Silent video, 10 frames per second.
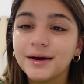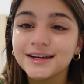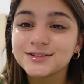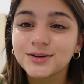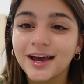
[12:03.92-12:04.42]
But
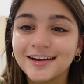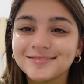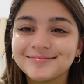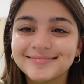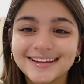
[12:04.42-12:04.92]
it's okay.
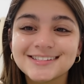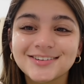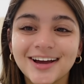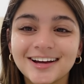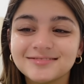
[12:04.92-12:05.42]
It's
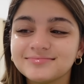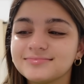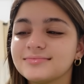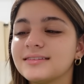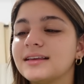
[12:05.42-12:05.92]

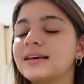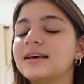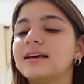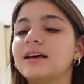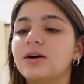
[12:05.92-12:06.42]

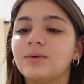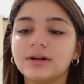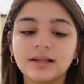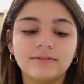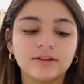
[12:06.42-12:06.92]
okay.
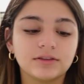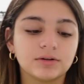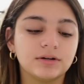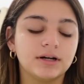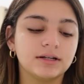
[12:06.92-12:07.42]
We're living
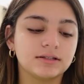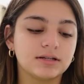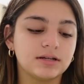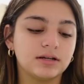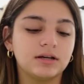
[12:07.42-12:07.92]
through
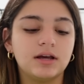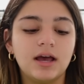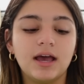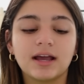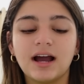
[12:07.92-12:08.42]
it.
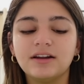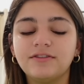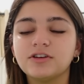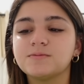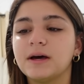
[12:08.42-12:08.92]
It kind of
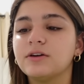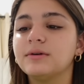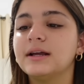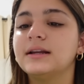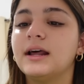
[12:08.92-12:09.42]
feels better
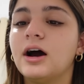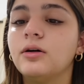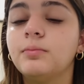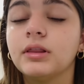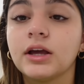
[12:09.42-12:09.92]
right
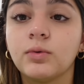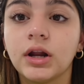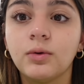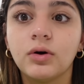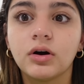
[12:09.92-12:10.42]
now, but, like, when
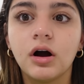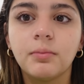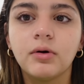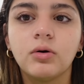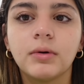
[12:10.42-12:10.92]
I woke
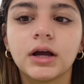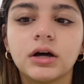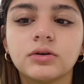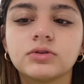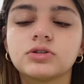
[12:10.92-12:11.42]
up, oh, my
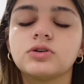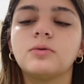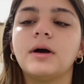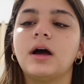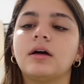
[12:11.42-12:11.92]
God, it was so
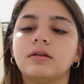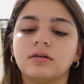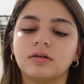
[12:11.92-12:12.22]
bad.